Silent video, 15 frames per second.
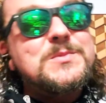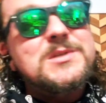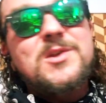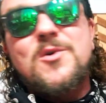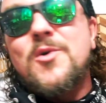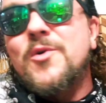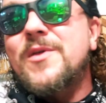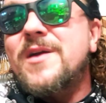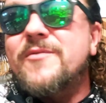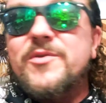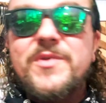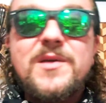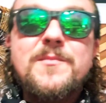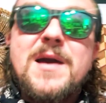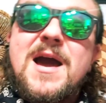is going to hold
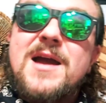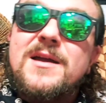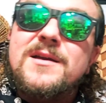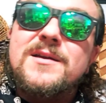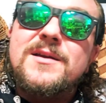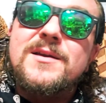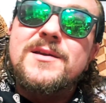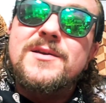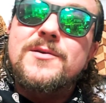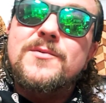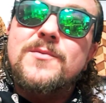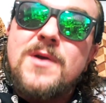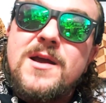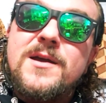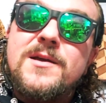everything back,
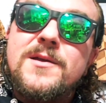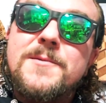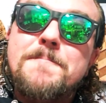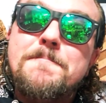right?